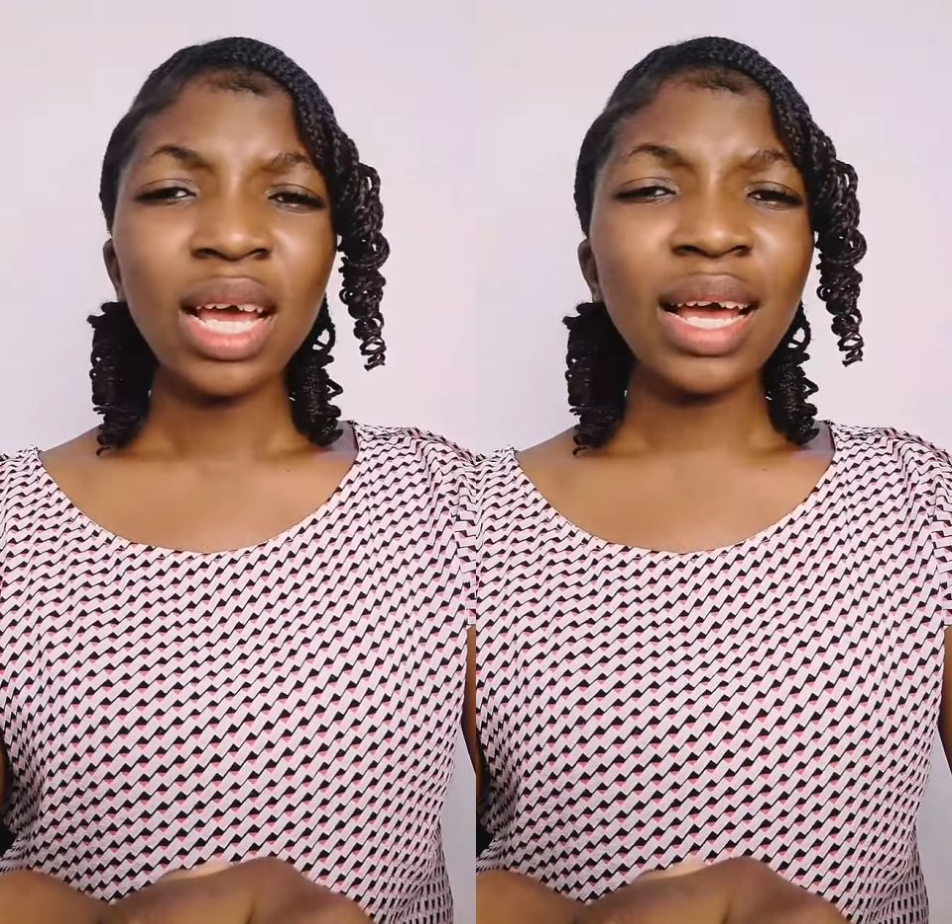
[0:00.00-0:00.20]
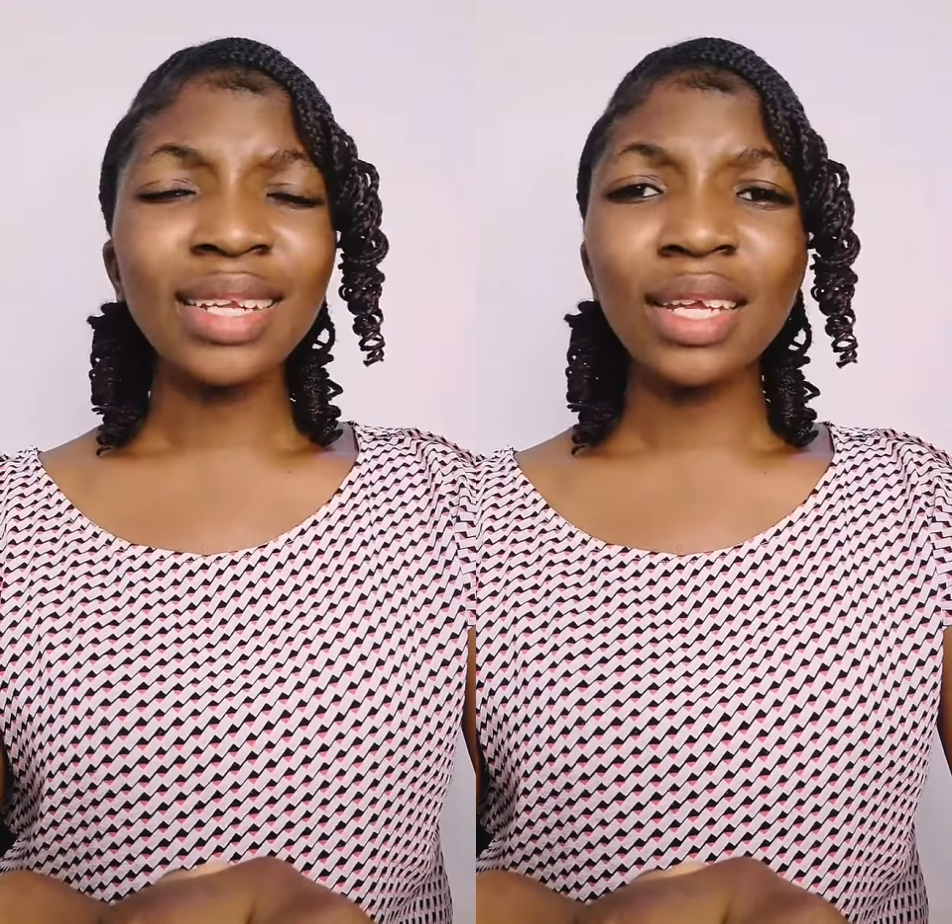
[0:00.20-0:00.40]

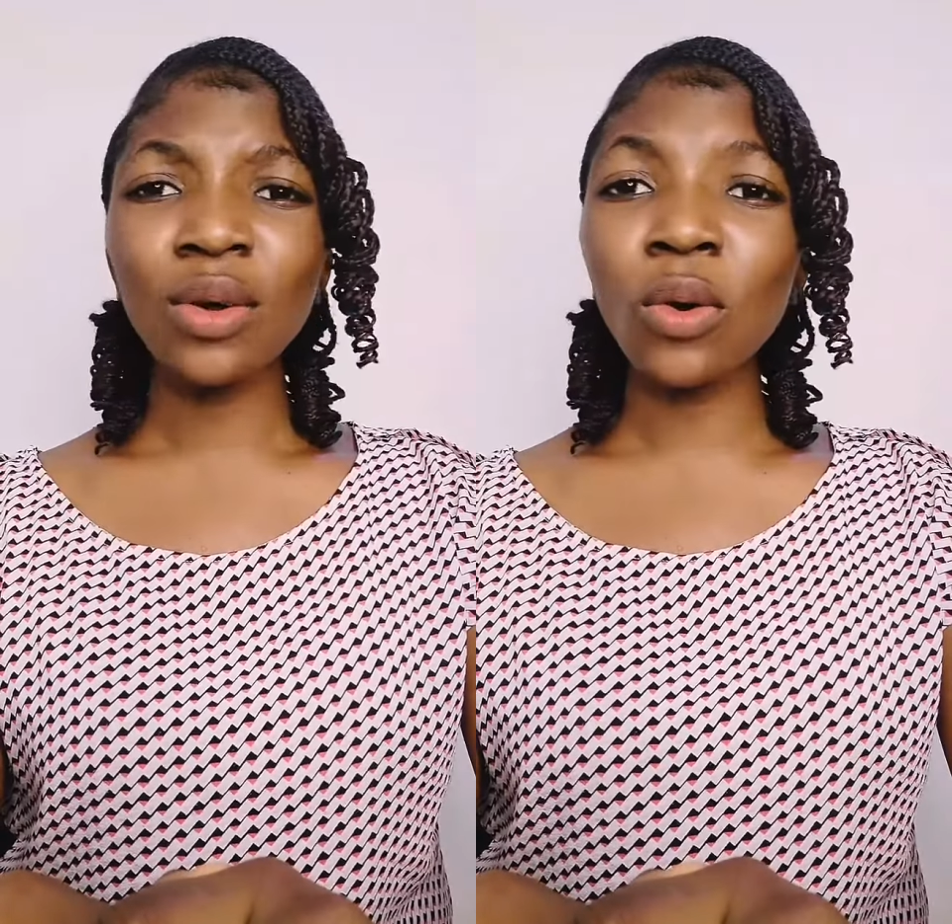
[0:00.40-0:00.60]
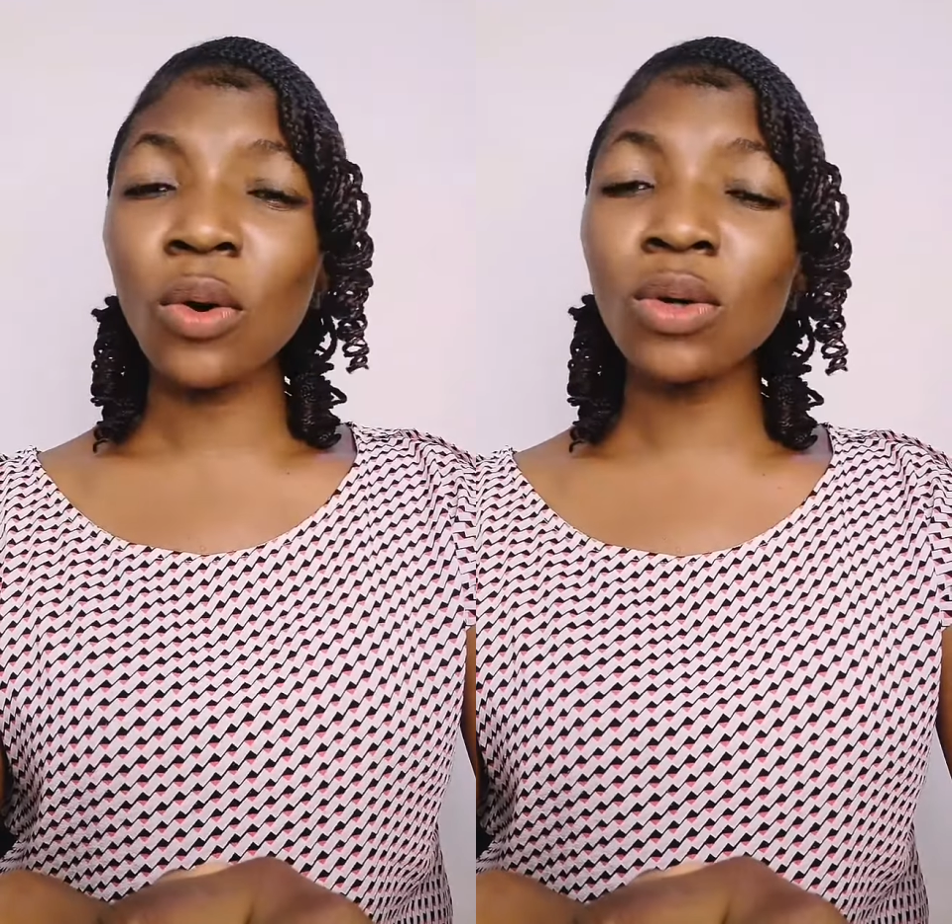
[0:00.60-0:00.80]
and
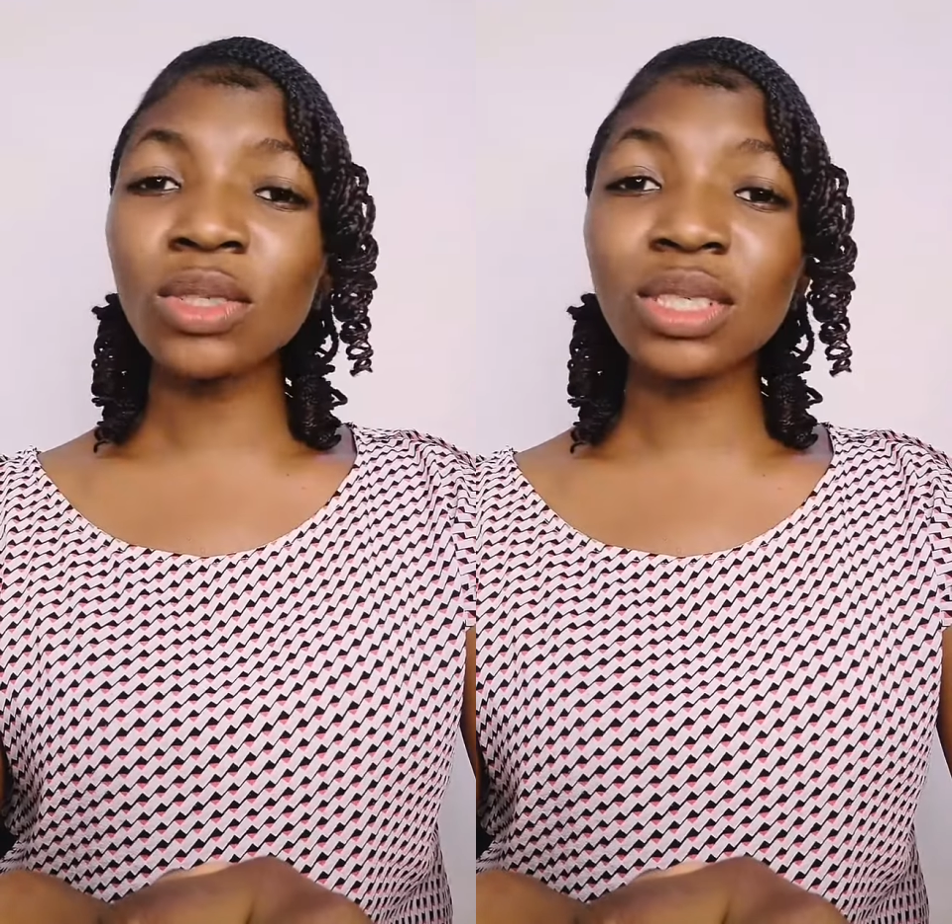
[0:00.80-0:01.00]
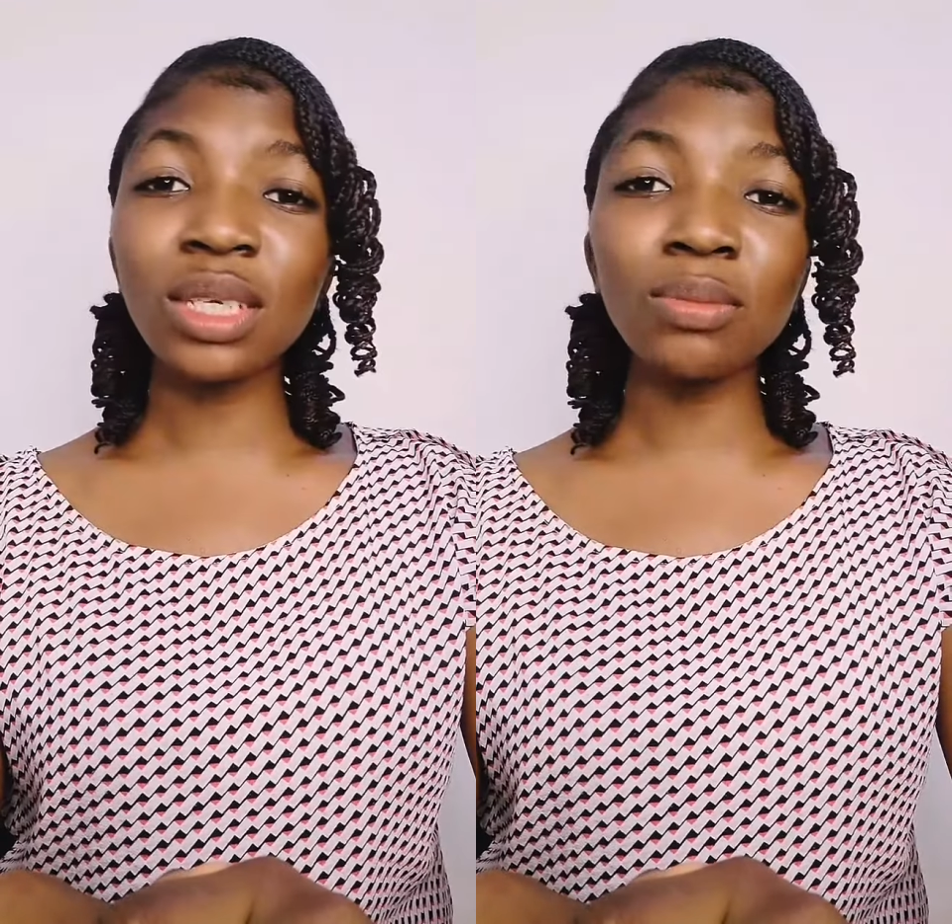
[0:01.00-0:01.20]
they all
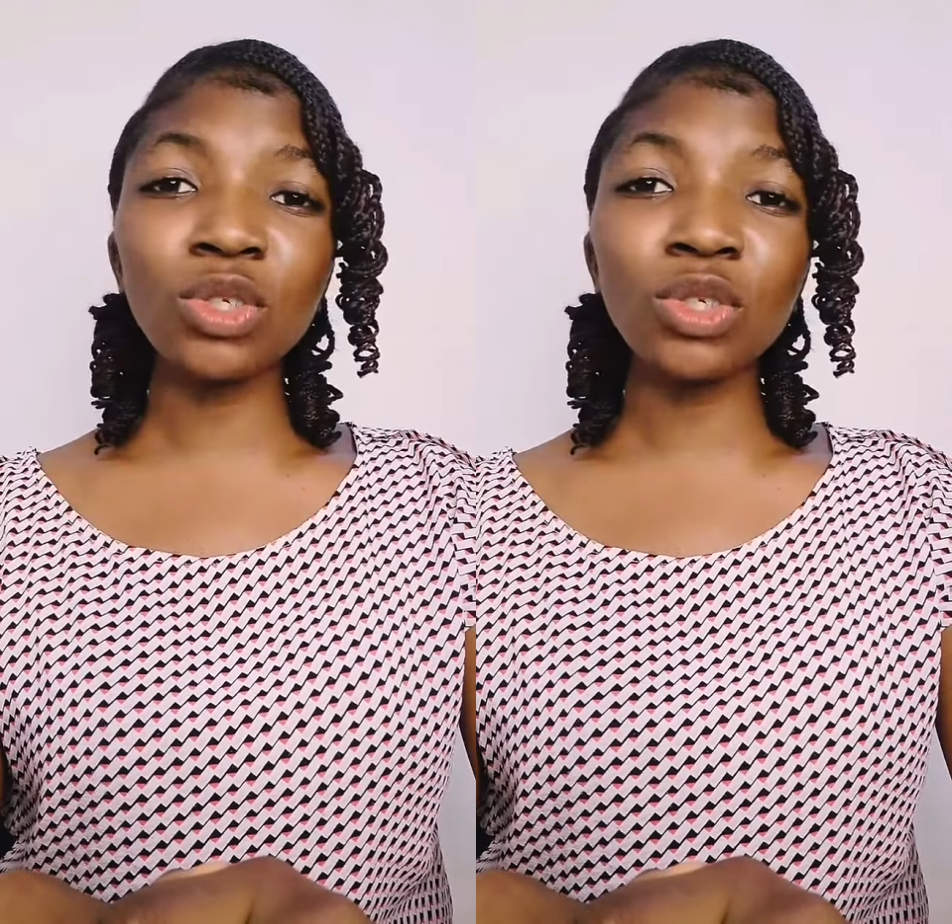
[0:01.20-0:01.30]
seem